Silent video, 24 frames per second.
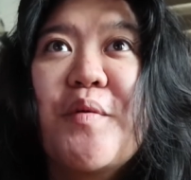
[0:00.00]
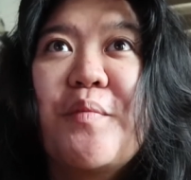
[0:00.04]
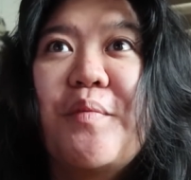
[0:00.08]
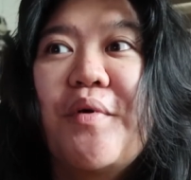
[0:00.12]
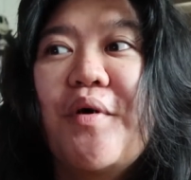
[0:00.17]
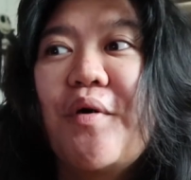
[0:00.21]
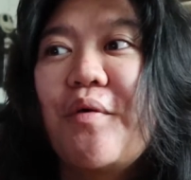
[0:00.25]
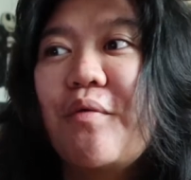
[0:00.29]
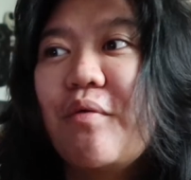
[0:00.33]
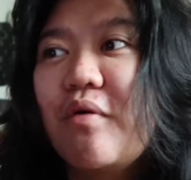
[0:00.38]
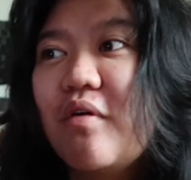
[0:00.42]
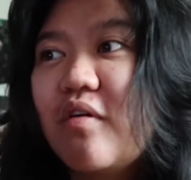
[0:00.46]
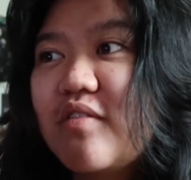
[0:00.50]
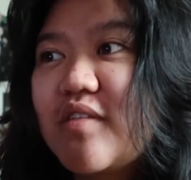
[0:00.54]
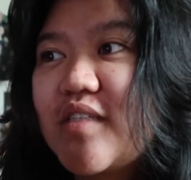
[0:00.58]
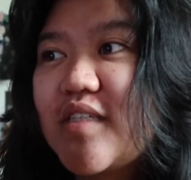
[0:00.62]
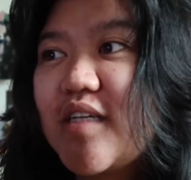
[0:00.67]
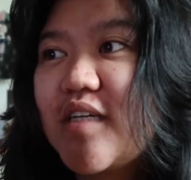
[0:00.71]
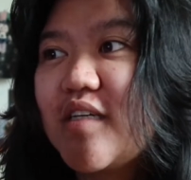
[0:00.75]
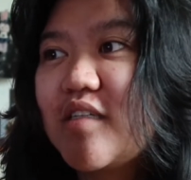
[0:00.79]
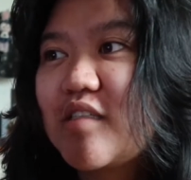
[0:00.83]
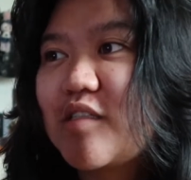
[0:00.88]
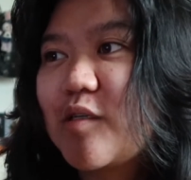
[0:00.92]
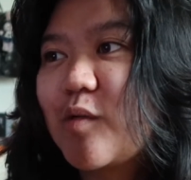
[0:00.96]
but we'll
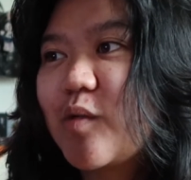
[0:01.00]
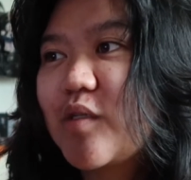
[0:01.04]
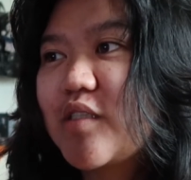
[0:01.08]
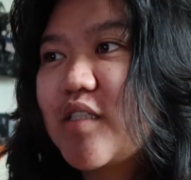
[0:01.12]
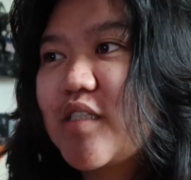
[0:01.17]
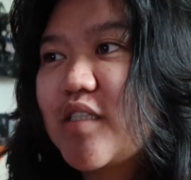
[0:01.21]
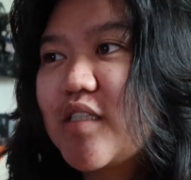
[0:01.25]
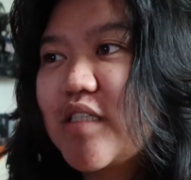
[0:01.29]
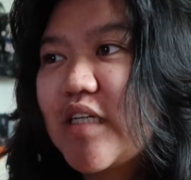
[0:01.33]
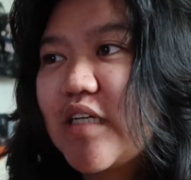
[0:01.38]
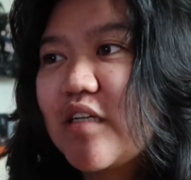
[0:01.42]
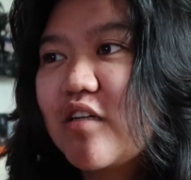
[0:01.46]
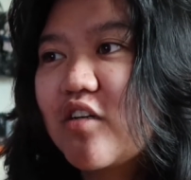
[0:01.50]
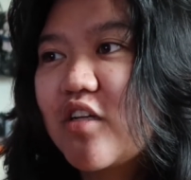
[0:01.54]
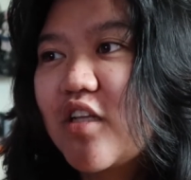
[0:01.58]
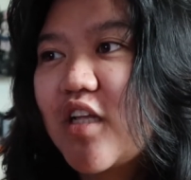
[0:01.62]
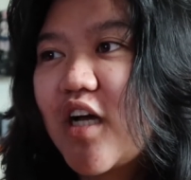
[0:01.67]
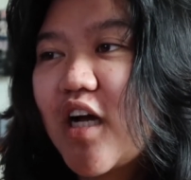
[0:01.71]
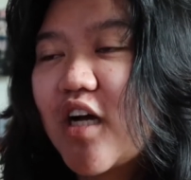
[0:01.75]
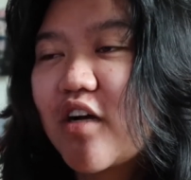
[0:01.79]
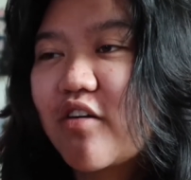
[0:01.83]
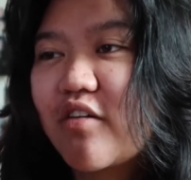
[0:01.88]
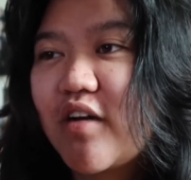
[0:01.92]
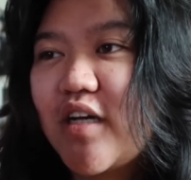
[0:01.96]
see. So it's 10
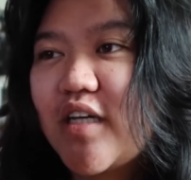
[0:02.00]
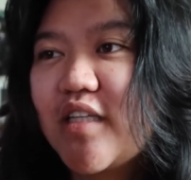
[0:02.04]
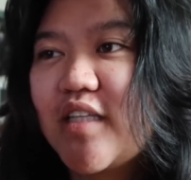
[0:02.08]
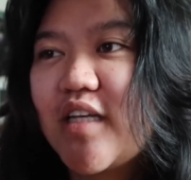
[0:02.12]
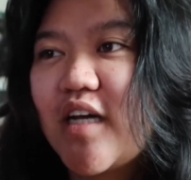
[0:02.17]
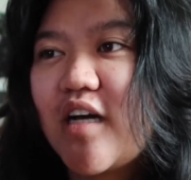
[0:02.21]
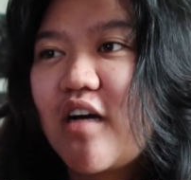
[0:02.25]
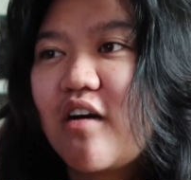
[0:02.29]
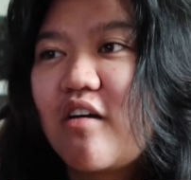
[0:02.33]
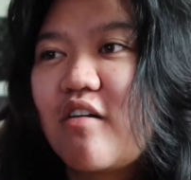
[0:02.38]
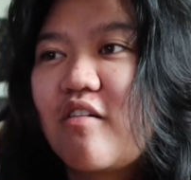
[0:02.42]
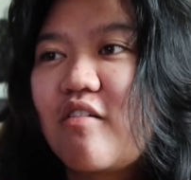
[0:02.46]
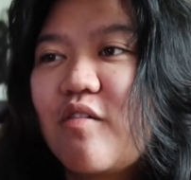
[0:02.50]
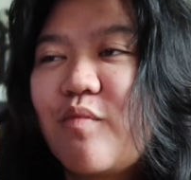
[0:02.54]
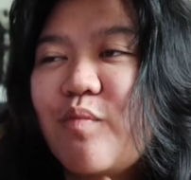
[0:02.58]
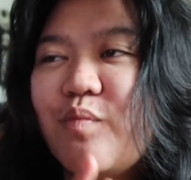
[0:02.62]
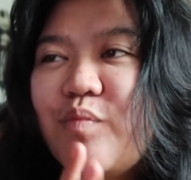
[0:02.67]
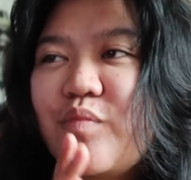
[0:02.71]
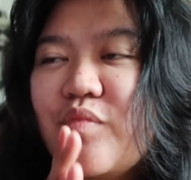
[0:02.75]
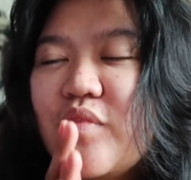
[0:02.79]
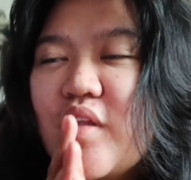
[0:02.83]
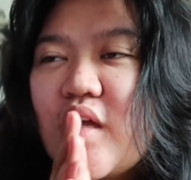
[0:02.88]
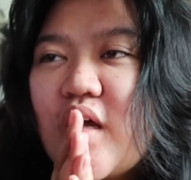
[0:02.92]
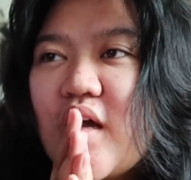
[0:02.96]
o'clock right now.
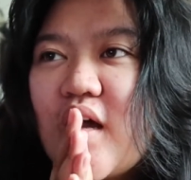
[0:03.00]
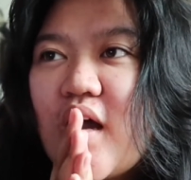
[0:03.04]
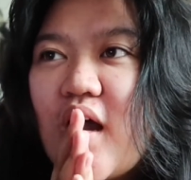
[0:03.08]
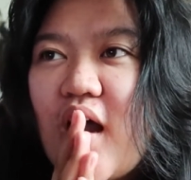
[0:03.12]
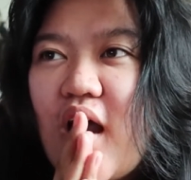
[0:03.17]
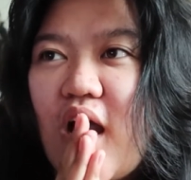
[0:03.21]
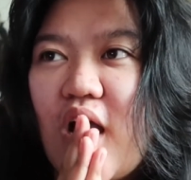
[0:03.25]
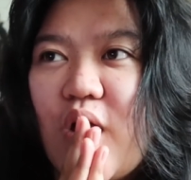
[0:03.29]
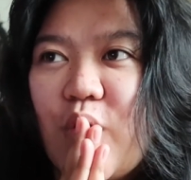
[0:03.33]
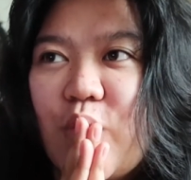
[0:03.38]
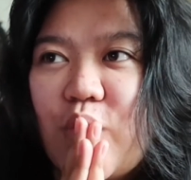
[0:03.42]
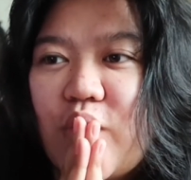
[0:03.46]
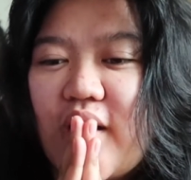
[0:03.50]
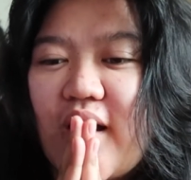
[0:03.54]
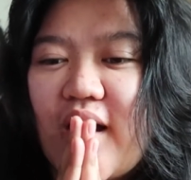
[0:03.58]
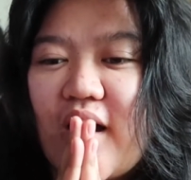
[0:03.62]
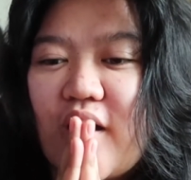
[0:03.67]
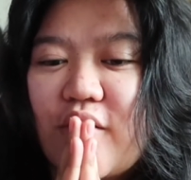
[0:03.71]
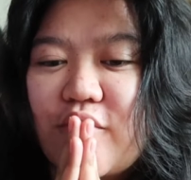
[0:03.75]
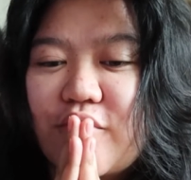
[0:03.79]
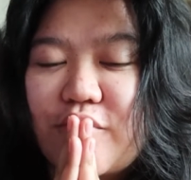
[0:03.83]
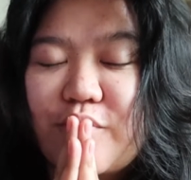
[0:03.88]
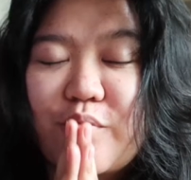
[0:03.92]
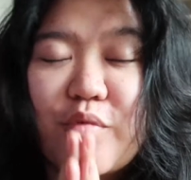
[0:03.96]
I will
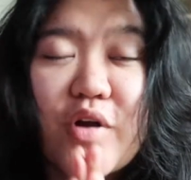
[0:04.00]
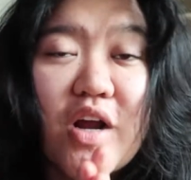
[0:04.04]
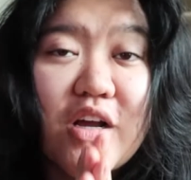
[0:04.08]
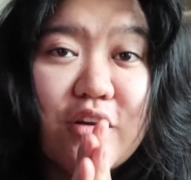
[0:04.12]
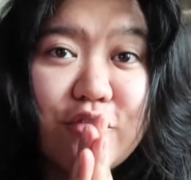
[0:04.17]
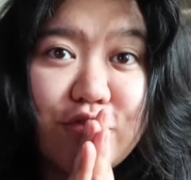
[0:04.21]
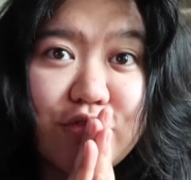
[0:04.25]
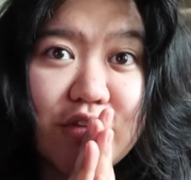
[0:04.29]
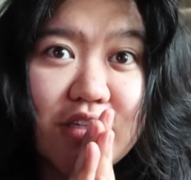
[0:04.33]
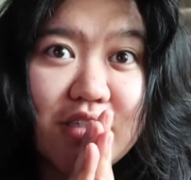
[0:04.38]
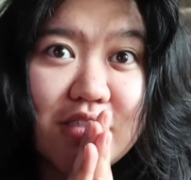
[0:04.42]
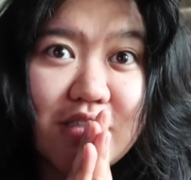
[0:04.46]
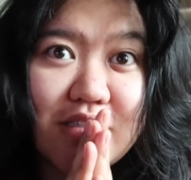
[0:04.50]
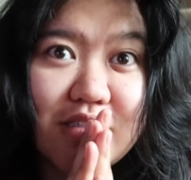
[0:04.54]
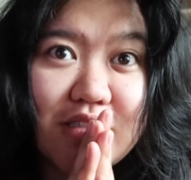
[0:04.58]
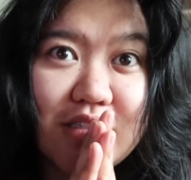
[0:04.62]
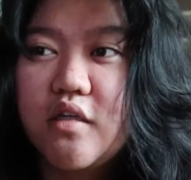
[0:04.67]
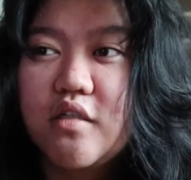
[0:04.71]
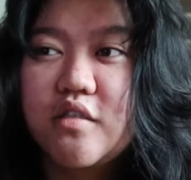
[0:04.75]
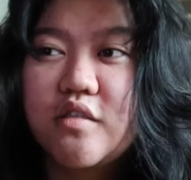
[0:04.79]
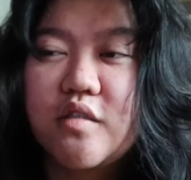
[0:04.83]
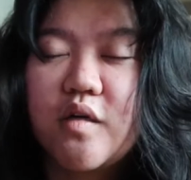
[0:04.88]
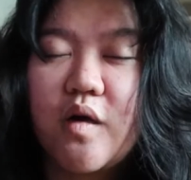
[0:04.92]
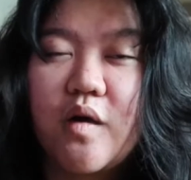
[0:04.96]
have breakfast,
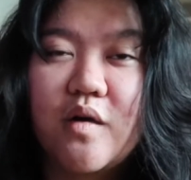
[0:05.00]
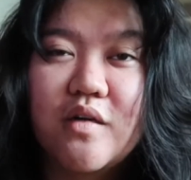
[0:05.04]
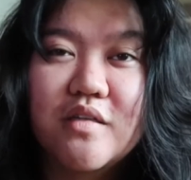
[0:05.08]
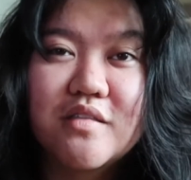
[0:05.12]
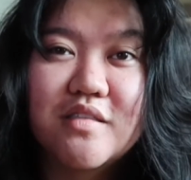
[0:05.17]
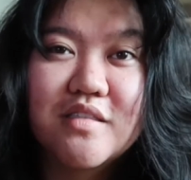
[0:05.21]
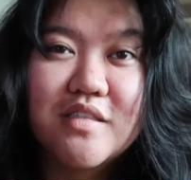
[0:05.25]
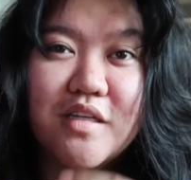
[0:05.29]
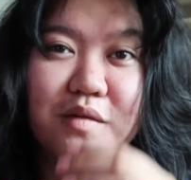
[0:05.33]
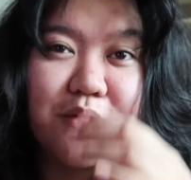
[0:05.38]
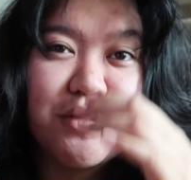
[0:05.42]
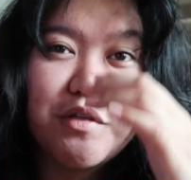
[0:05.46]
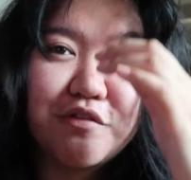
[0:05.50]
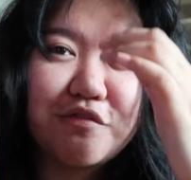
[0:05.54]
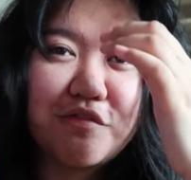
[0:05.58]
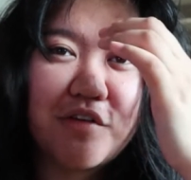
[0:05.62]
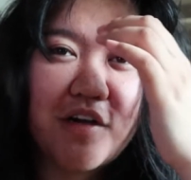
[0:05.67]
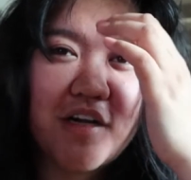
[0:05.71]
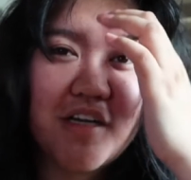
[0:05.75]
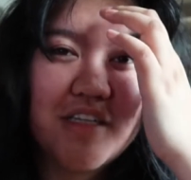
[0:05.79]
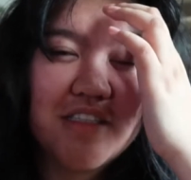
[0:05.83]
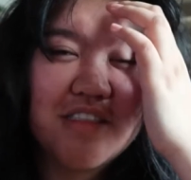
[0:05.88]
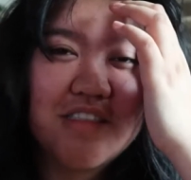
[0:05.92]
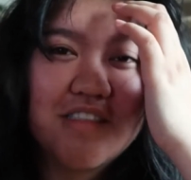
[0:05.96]
so it's gonna be
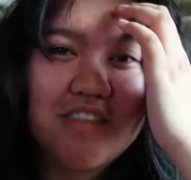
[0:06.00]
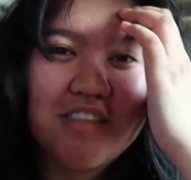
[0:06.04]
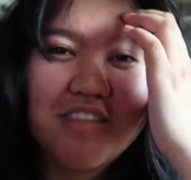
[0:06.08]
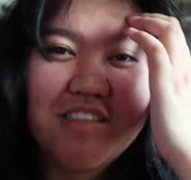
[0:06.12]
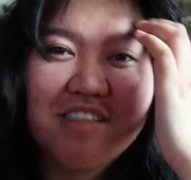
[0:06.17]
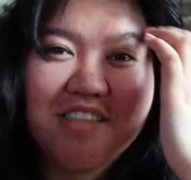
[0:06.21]
fun.